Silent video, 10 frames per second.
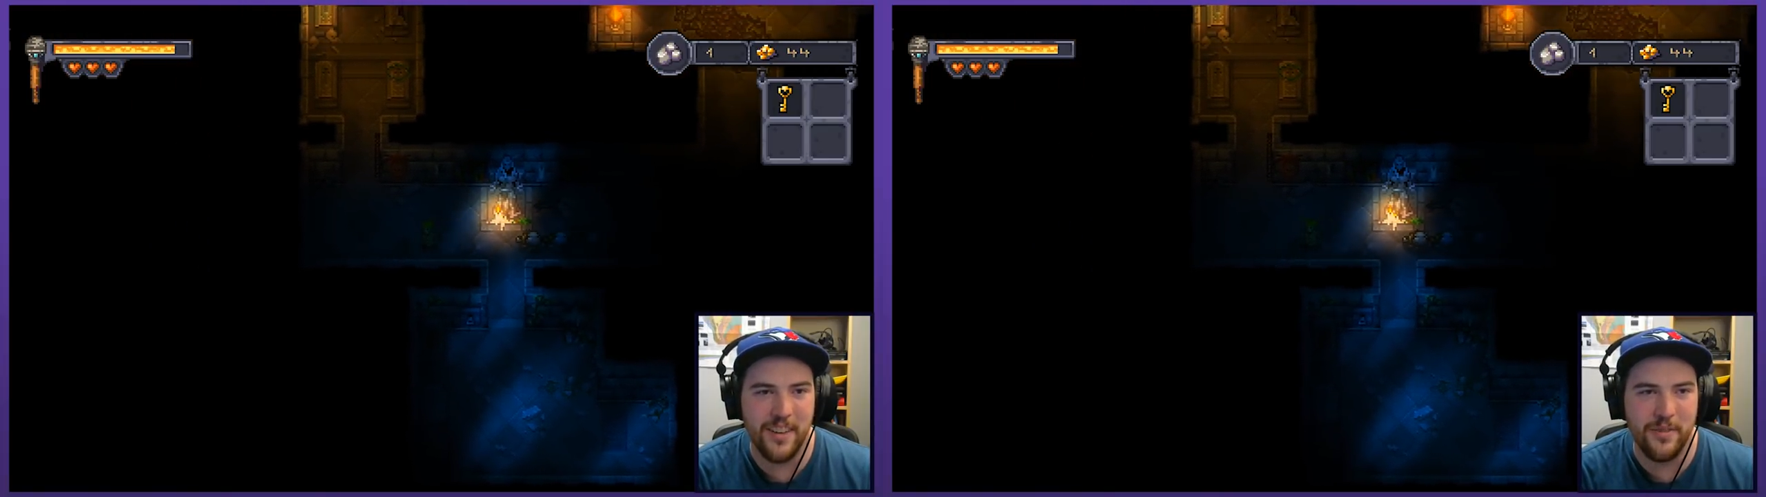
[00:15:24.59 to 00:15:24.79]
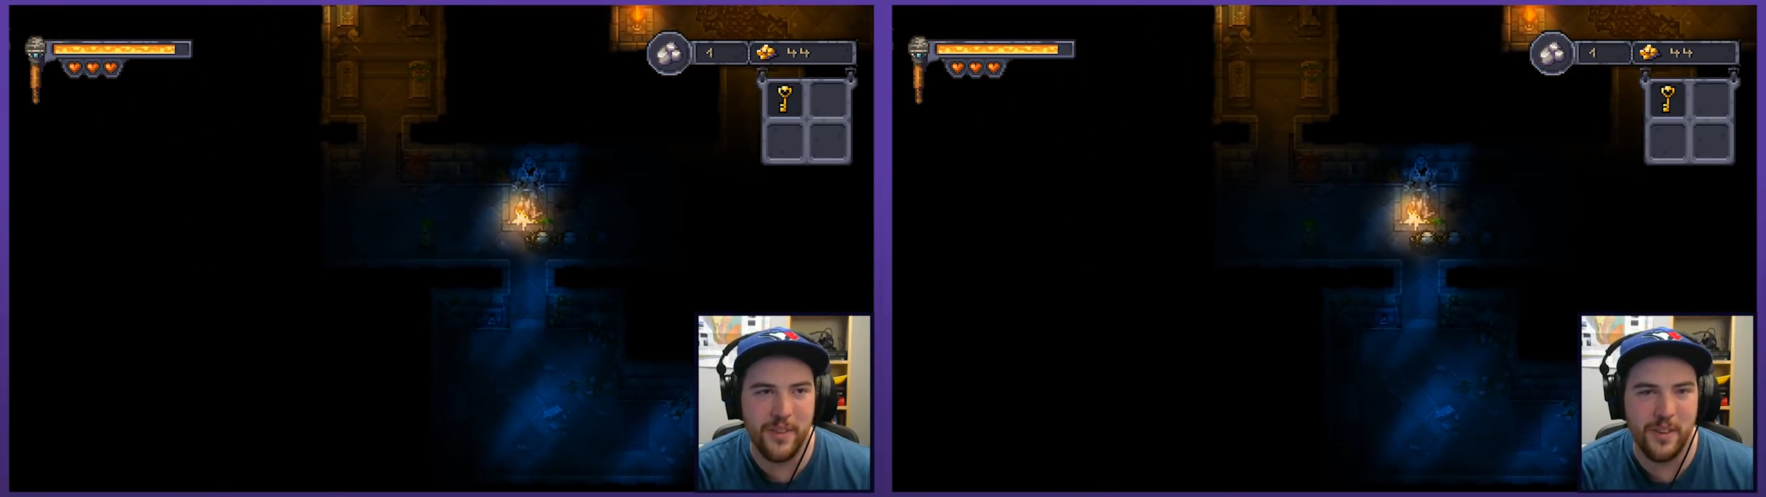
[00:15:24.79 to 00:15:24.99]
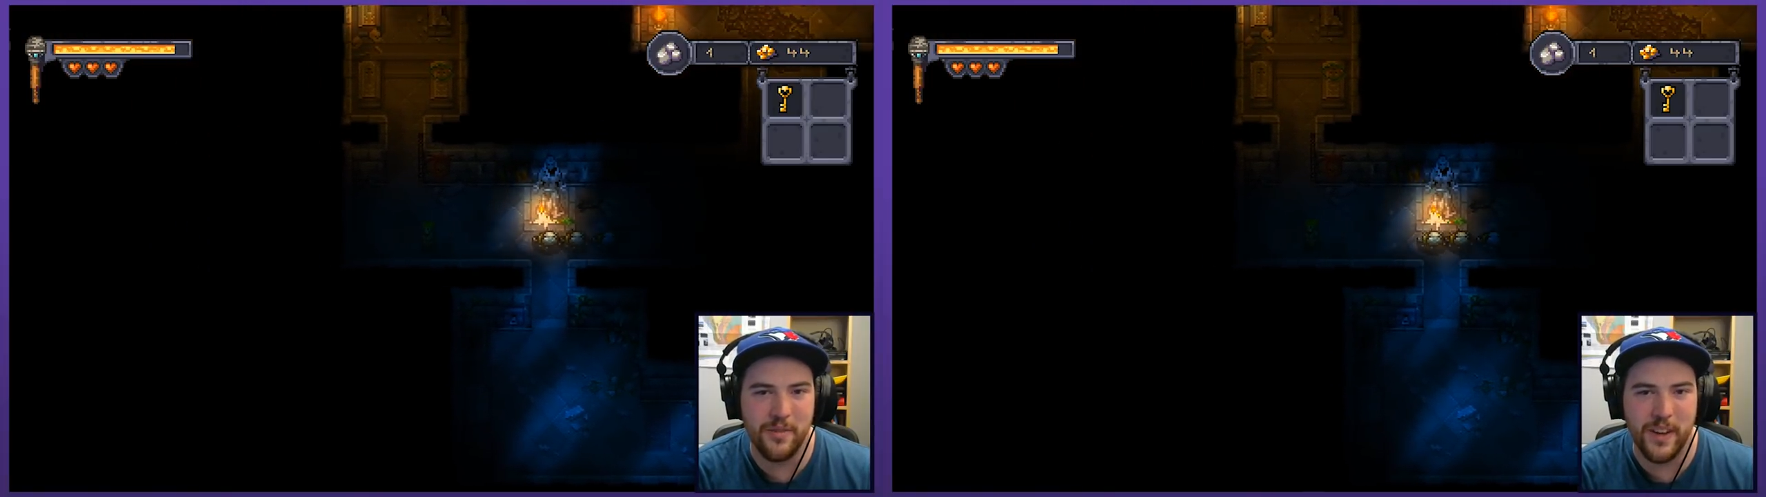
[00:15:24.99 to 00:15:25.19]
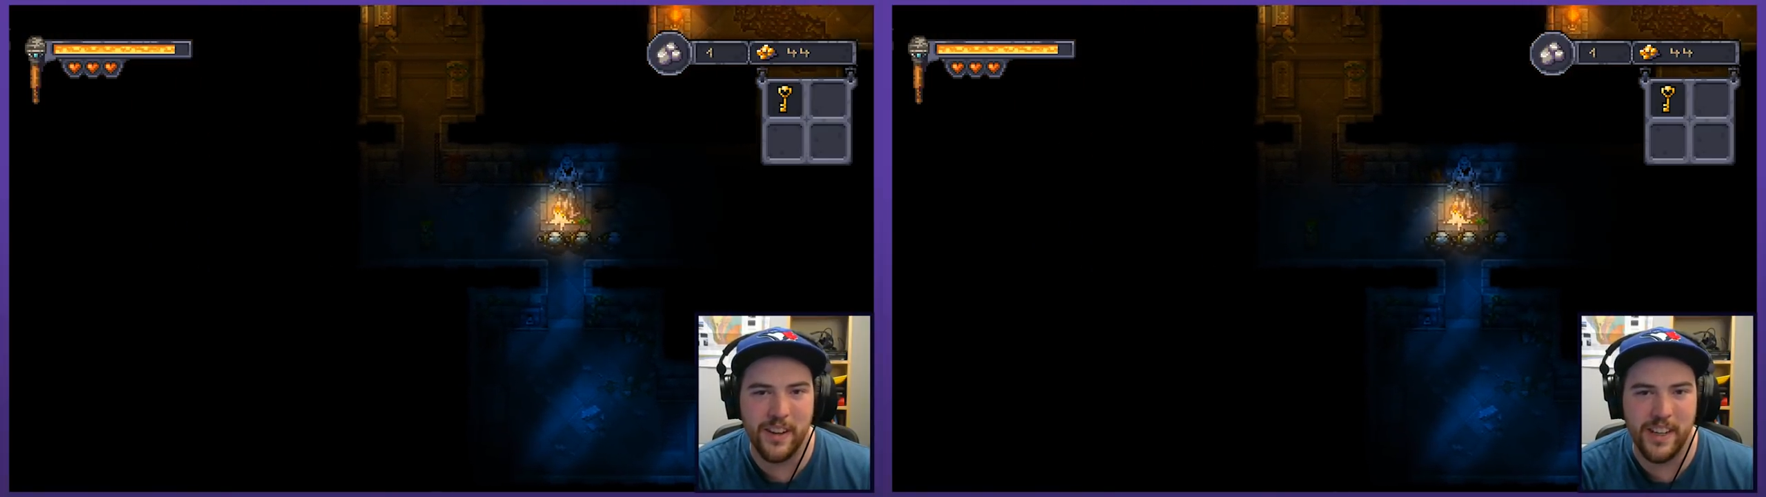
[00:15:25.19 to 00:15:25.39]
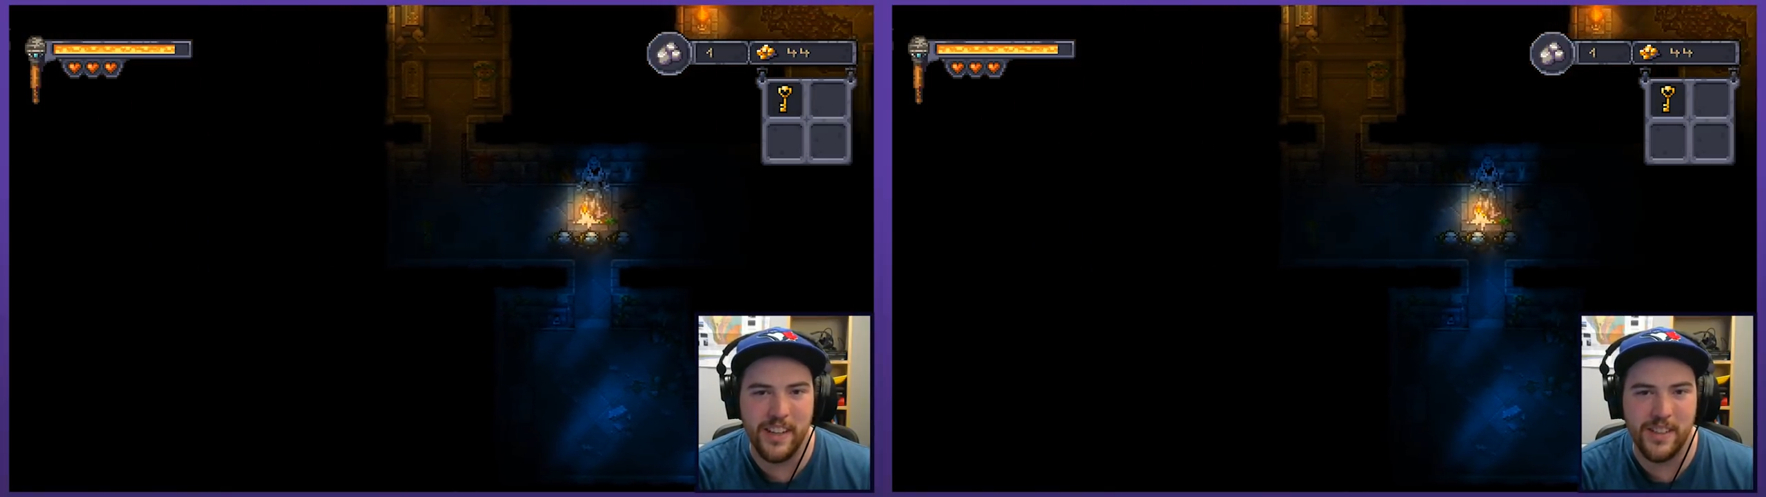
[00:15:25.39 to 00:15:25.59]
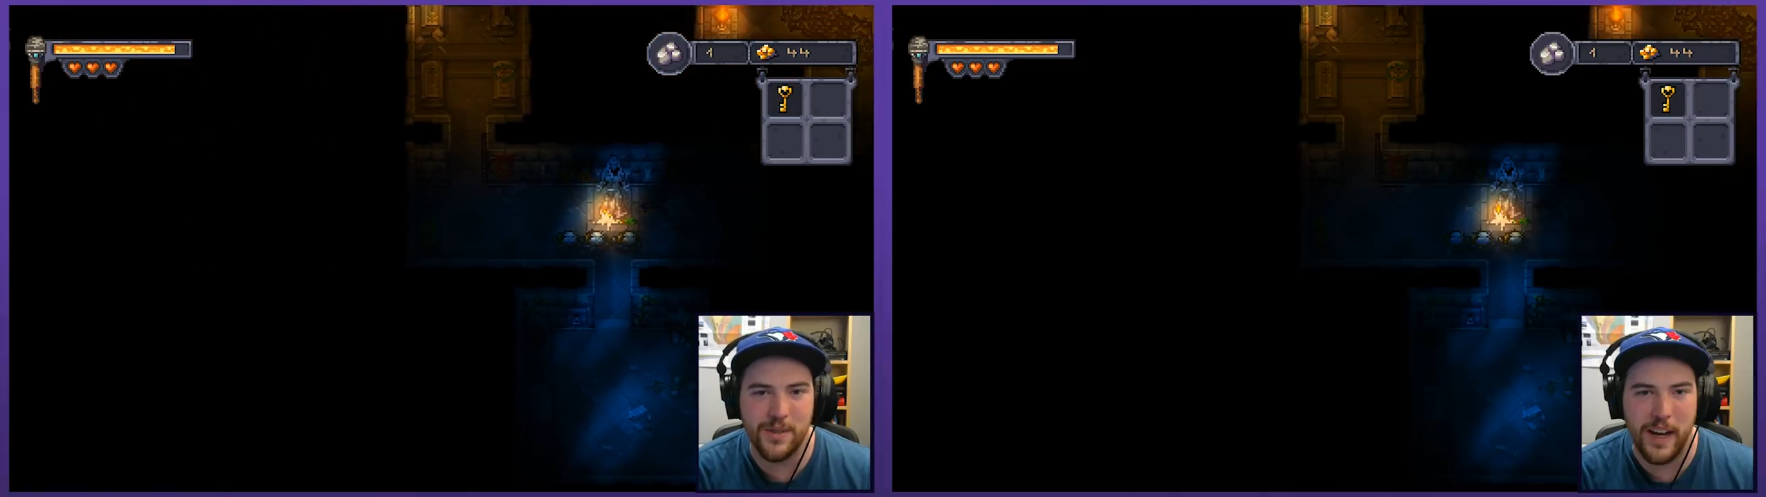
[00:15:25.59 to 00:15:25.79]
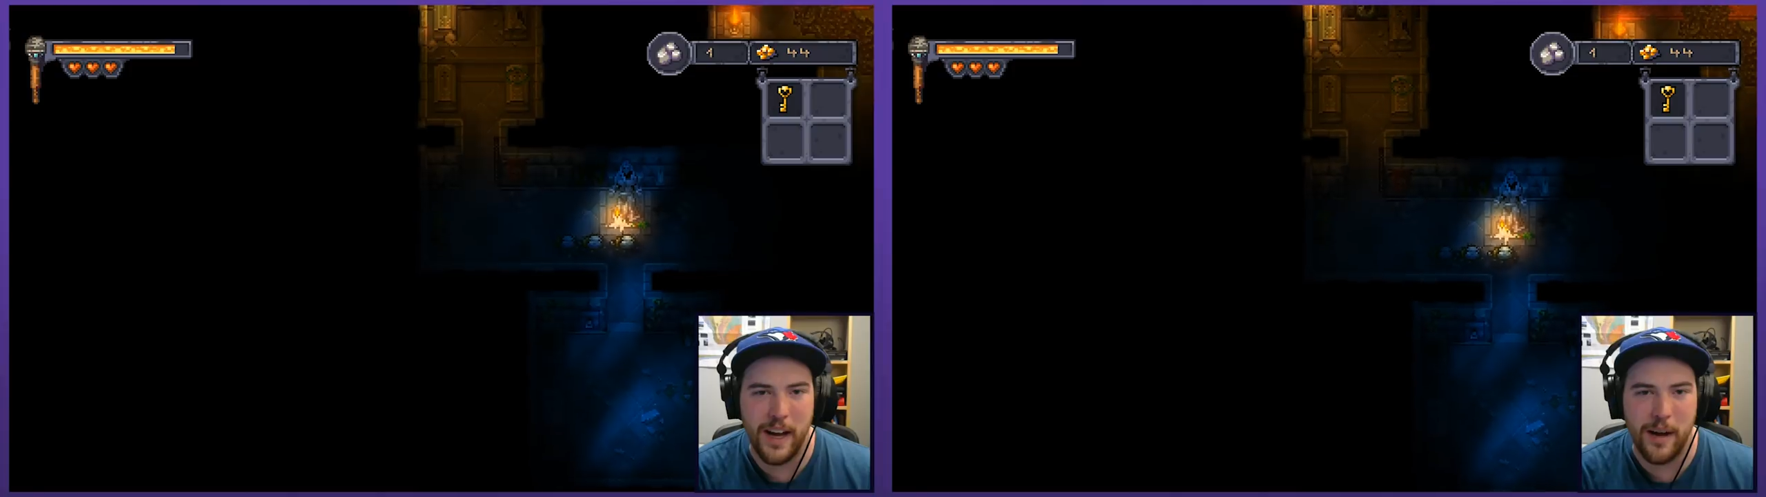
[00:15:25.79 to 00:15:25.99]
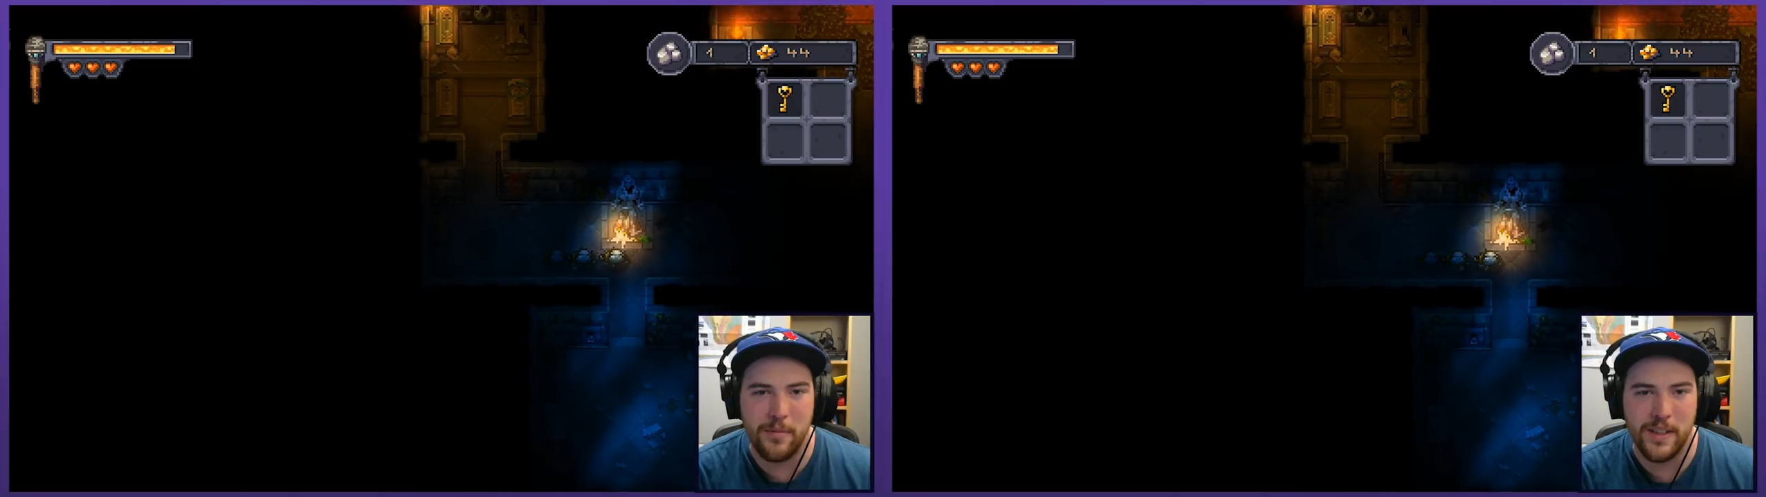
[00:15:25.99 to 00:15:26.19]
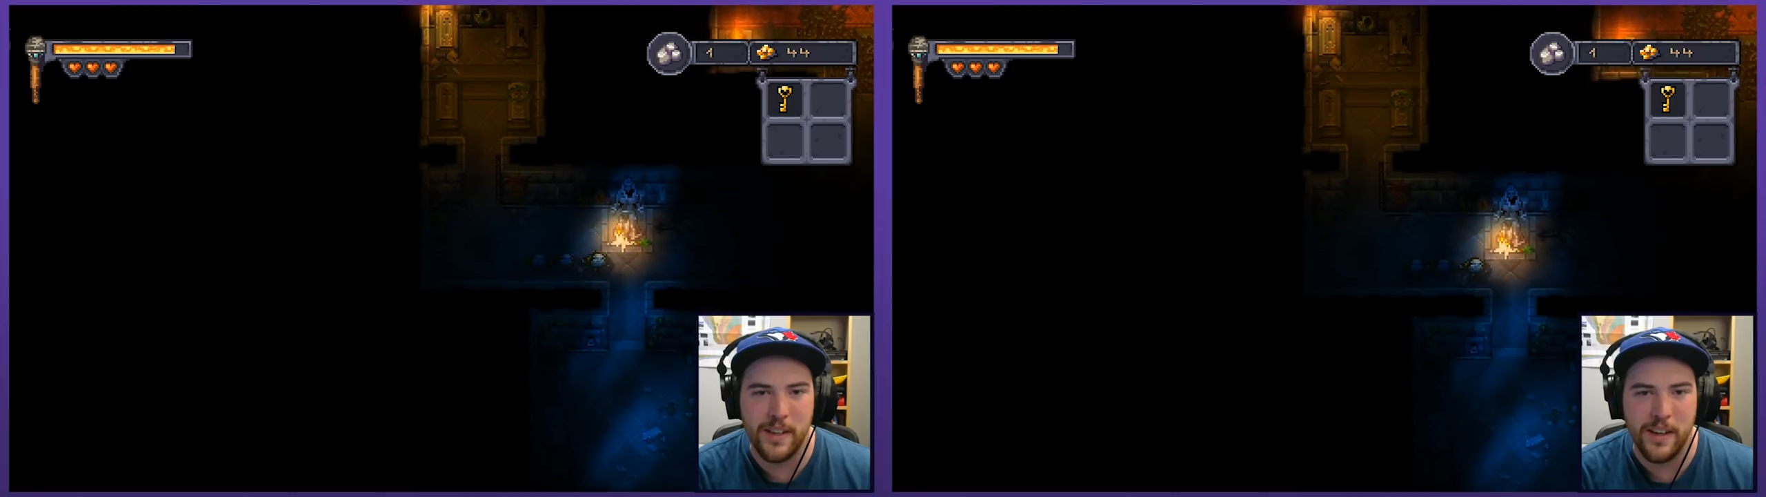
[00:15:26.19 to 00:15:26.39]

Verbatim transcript: I feel very trapped.